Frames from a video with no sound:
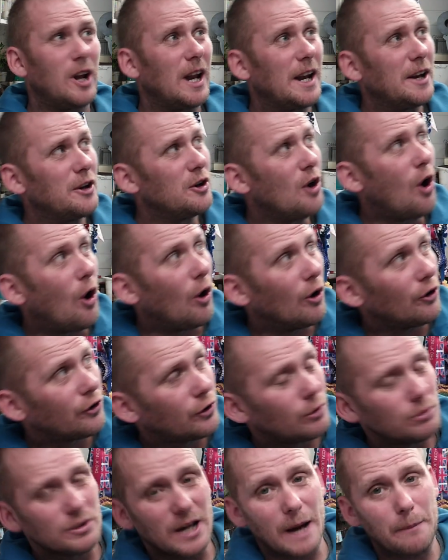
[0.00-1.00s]
Not, as
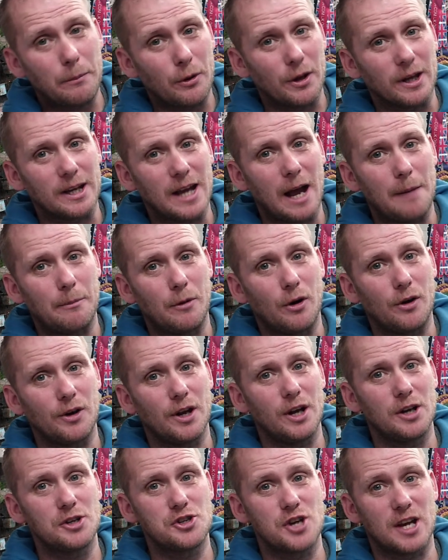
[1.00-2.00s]
soon as I put the camera on
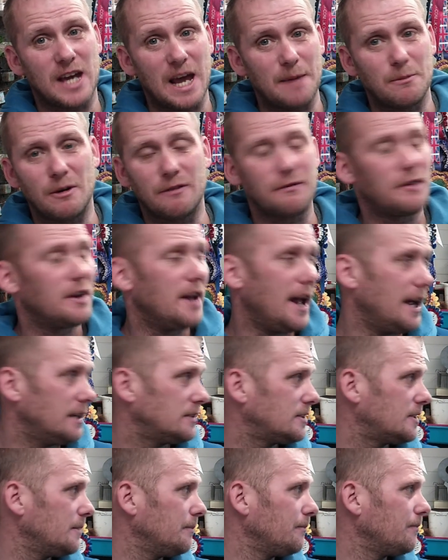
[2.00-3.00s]
her, she came off the
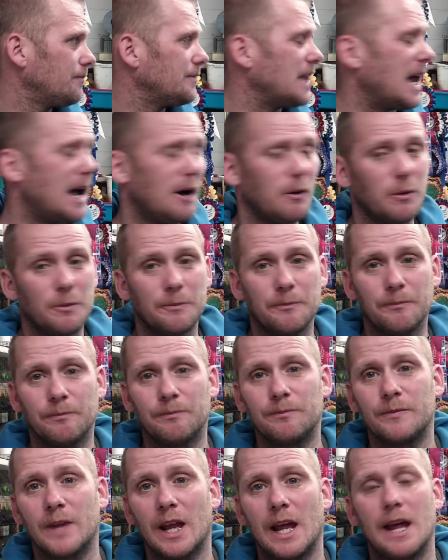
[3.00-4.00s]
nest. Now,
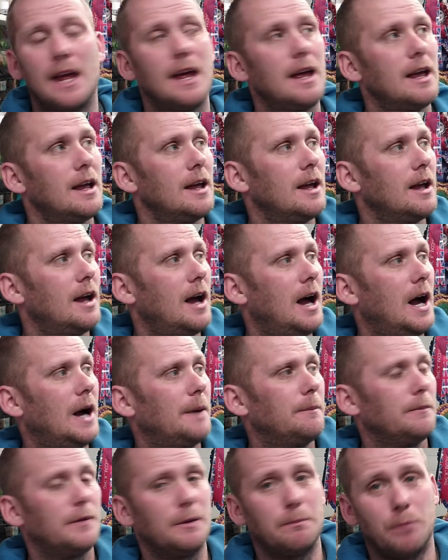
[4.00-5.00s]

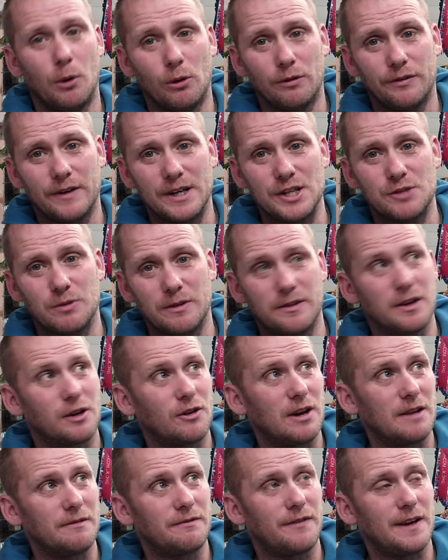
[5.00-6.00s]
um, the bullfinch with the
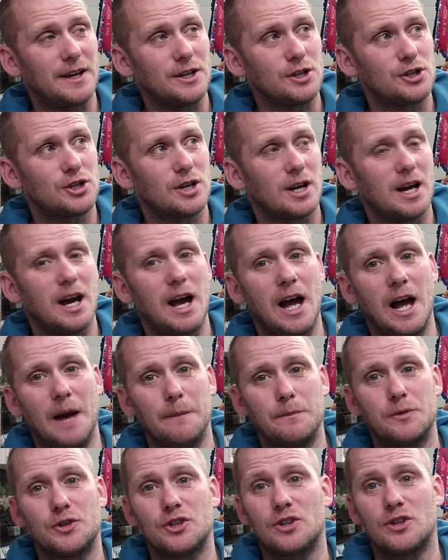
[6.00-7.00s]
greenfinch,
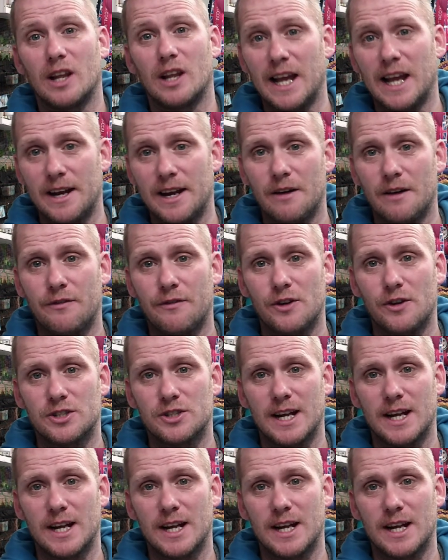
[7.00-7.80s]
um, laid her first